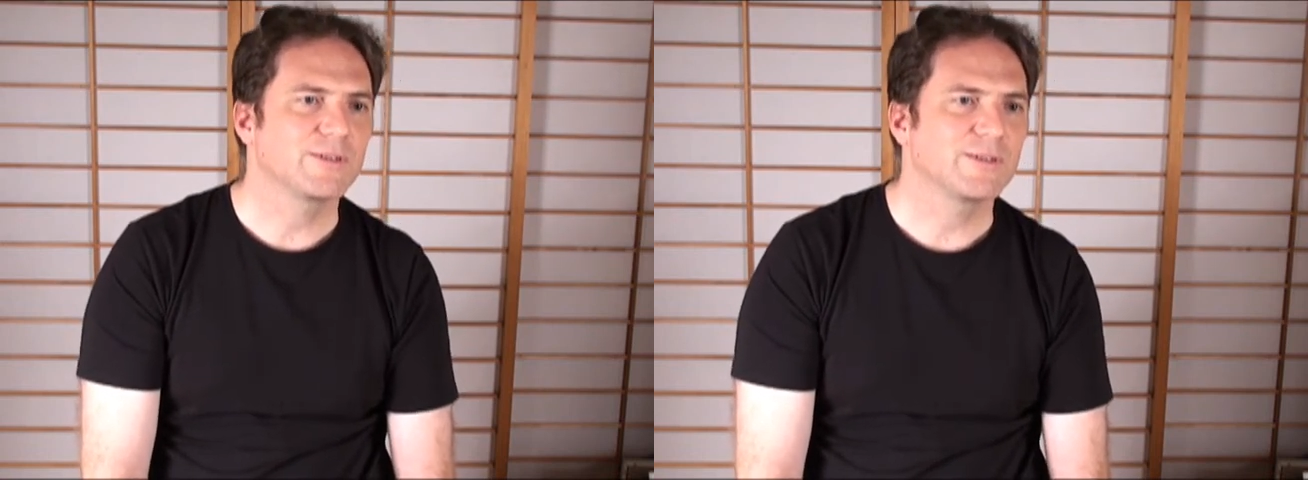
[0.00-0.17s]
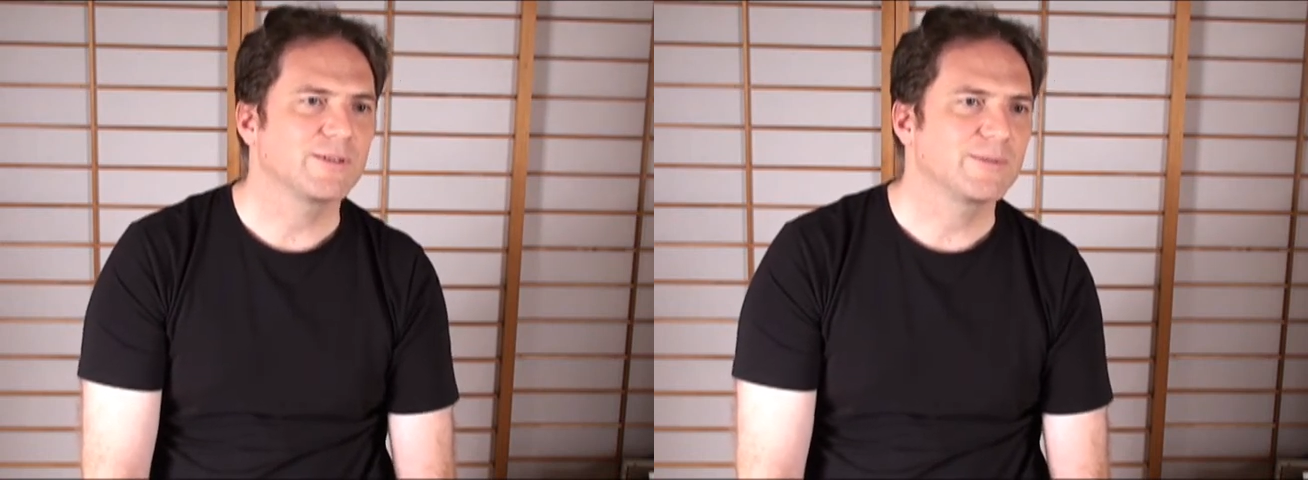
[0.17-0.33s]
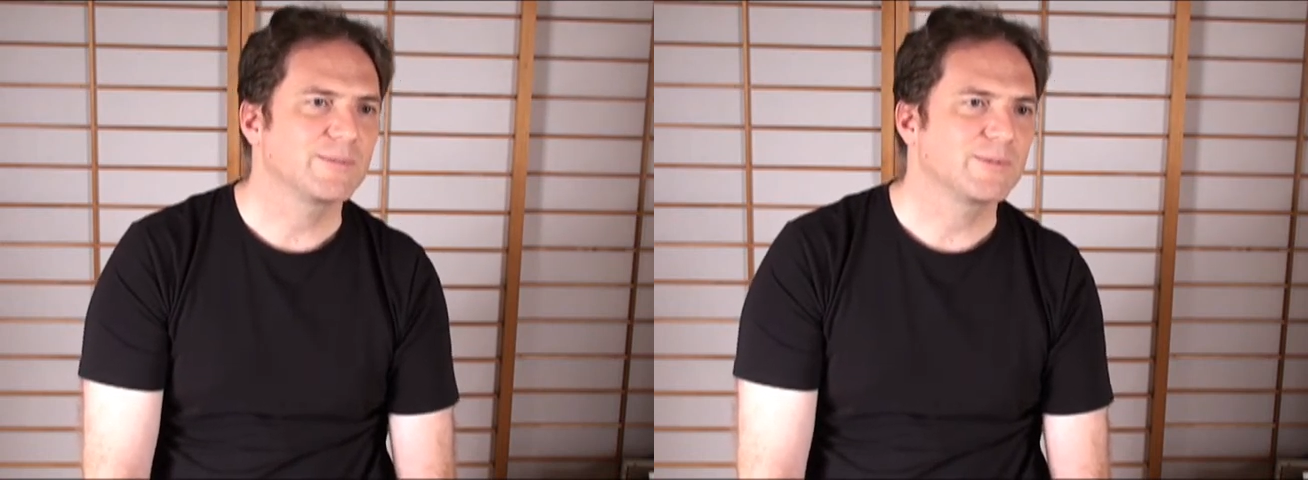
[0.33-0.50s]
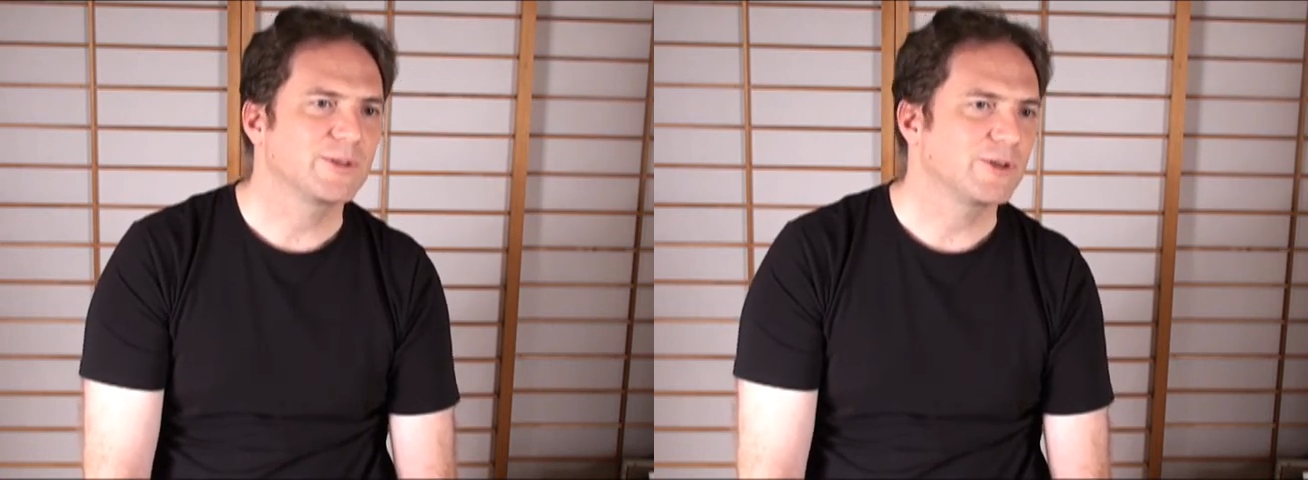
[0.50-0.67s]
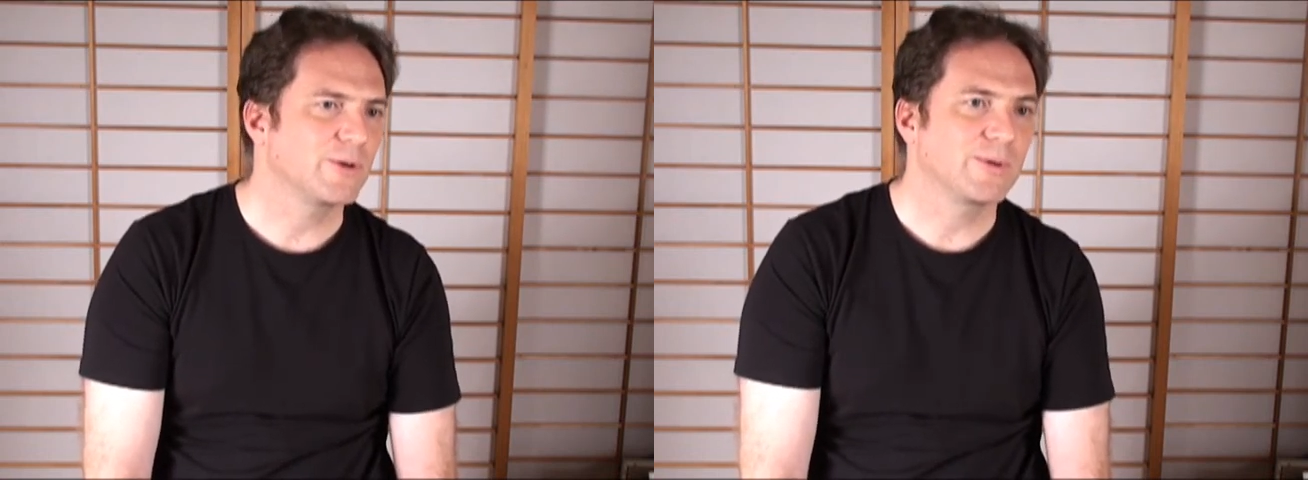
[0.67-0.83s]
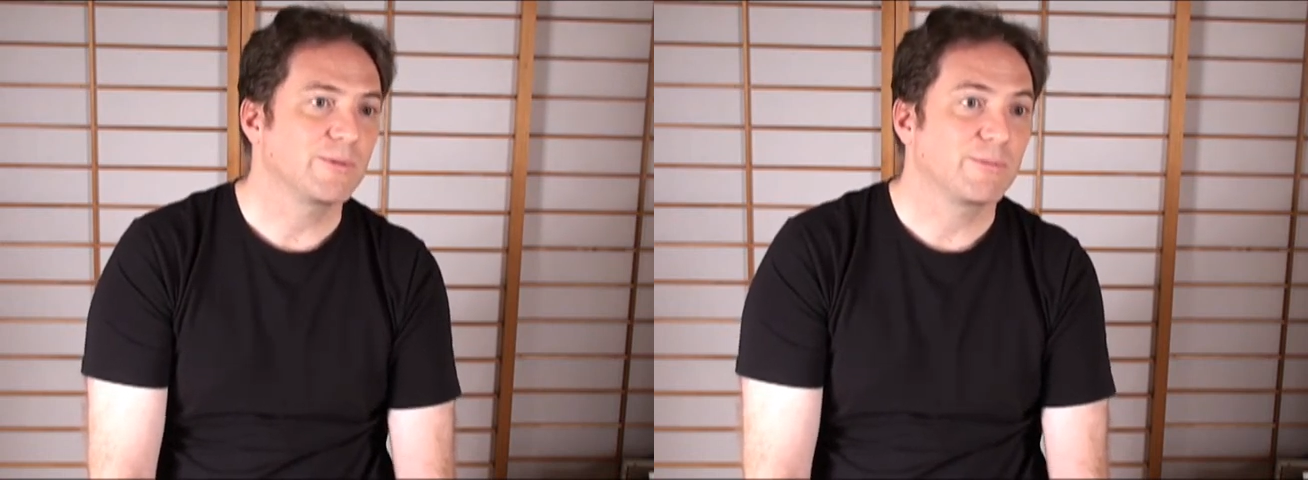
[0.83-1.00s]
to
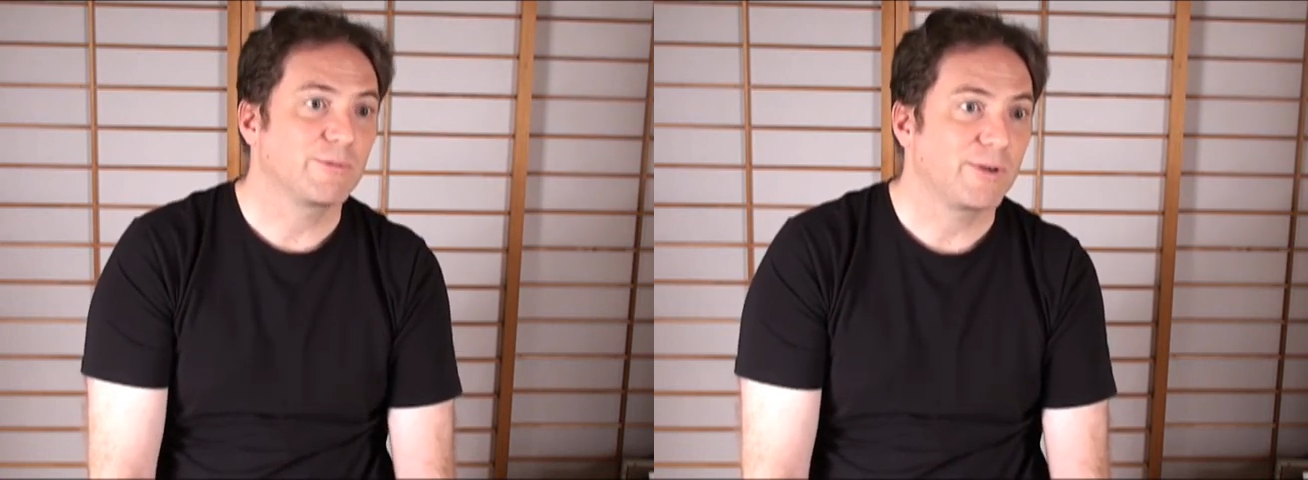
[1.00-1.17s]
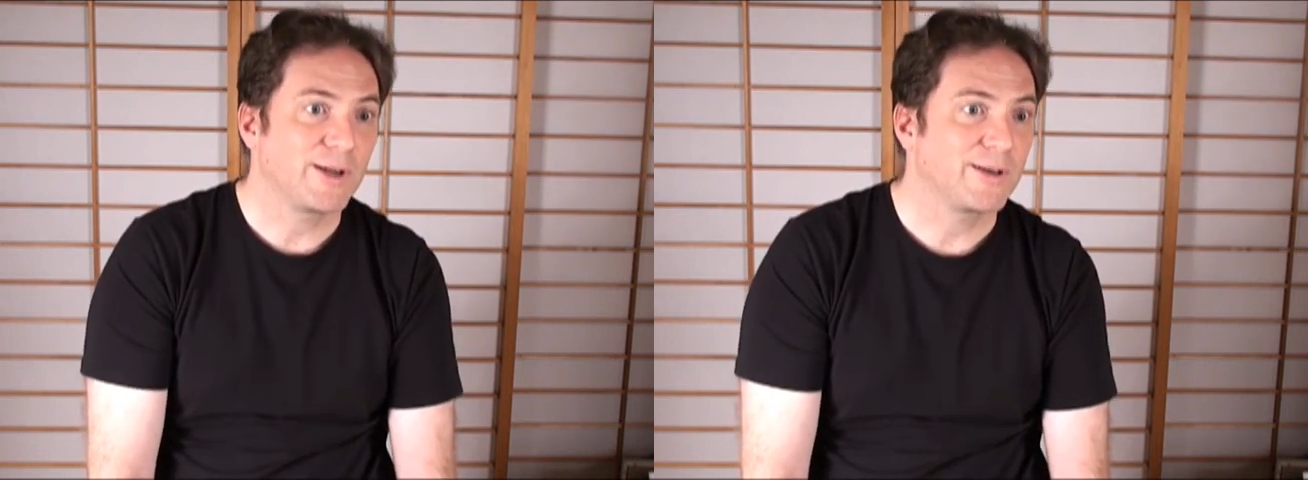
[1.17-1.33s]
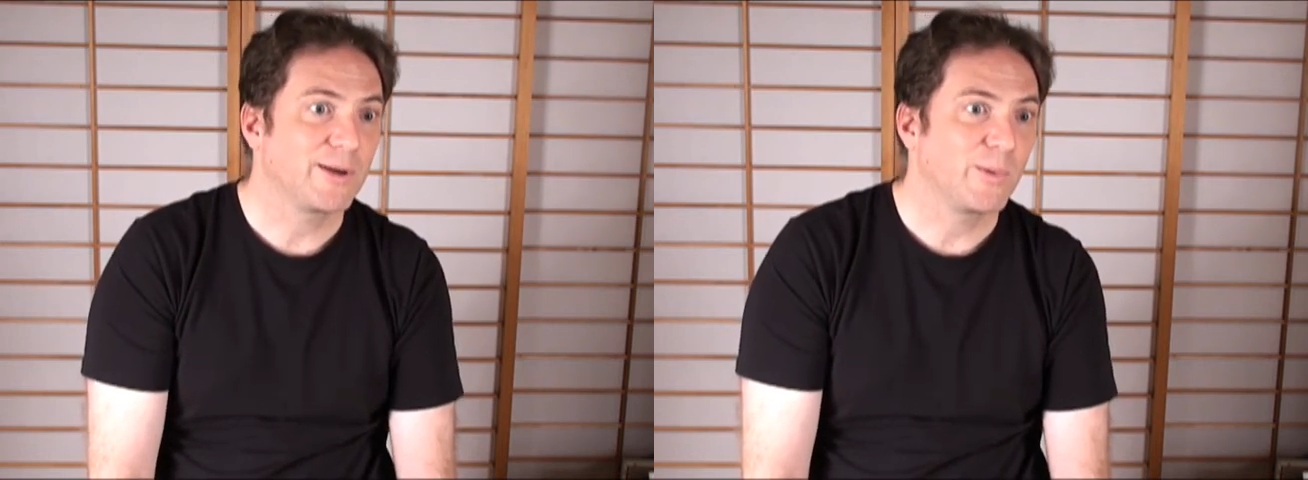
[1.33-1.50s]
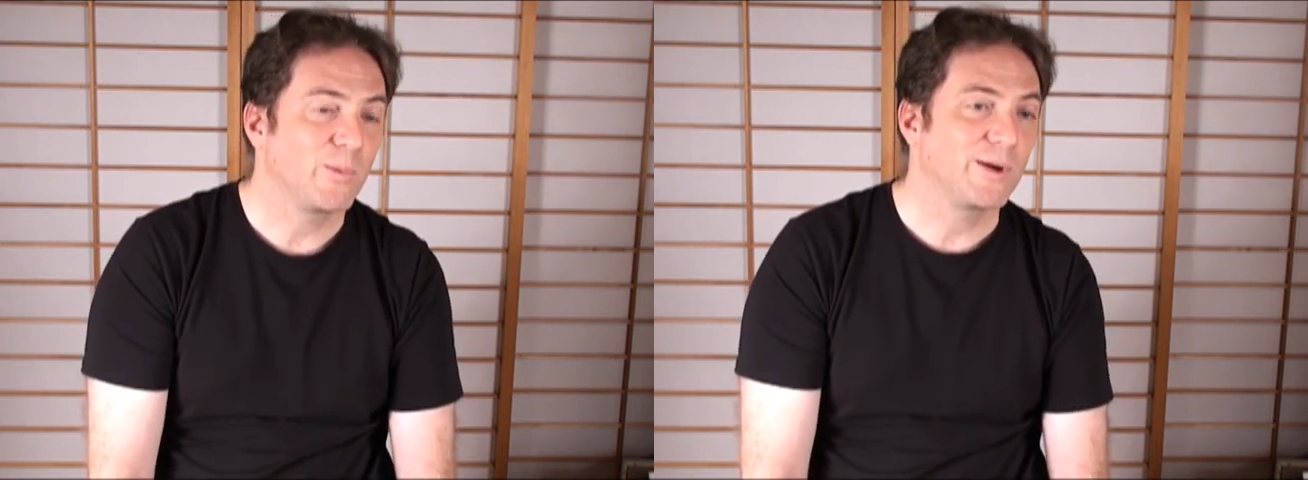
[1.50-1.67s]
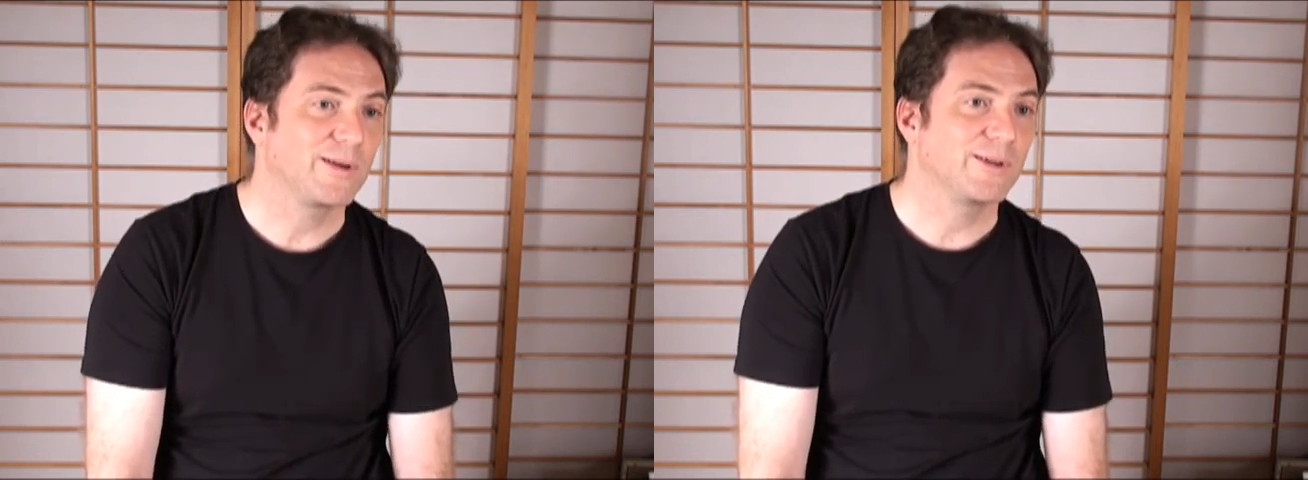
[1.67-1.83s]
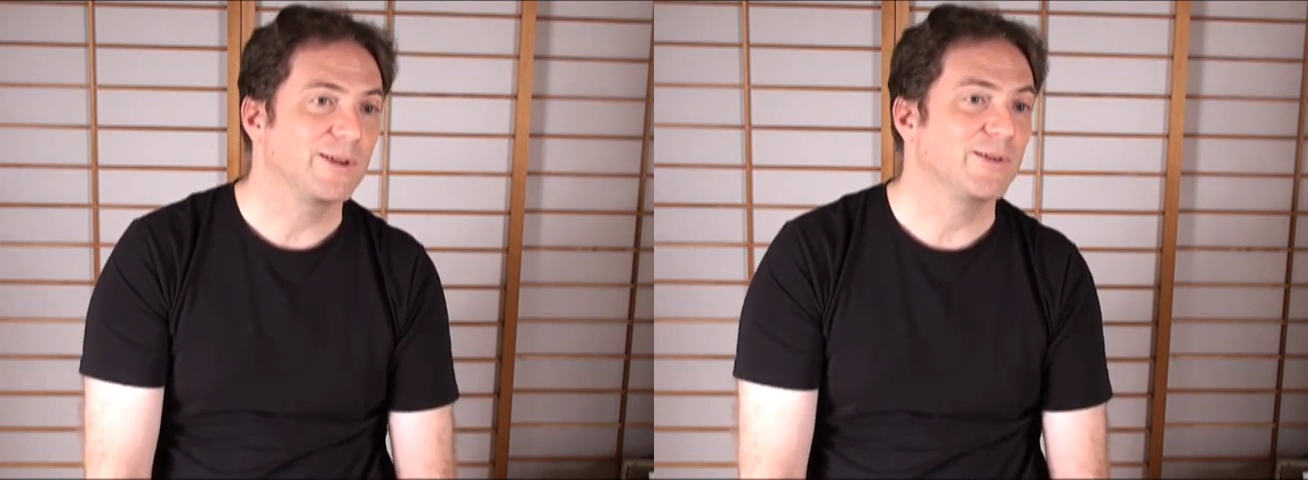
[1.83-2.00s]
go and find out
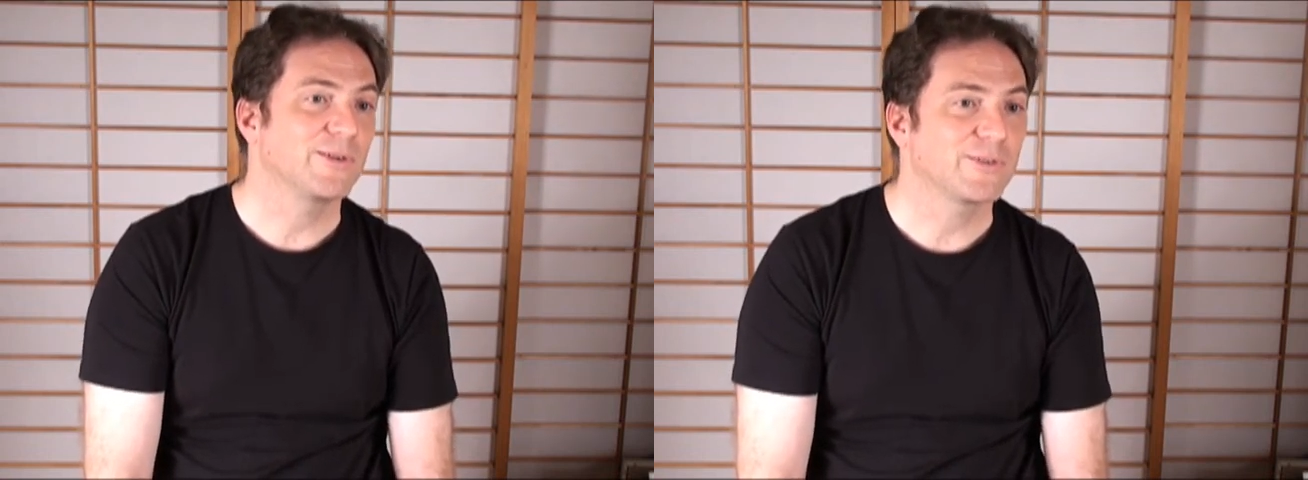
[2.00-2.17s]
what legal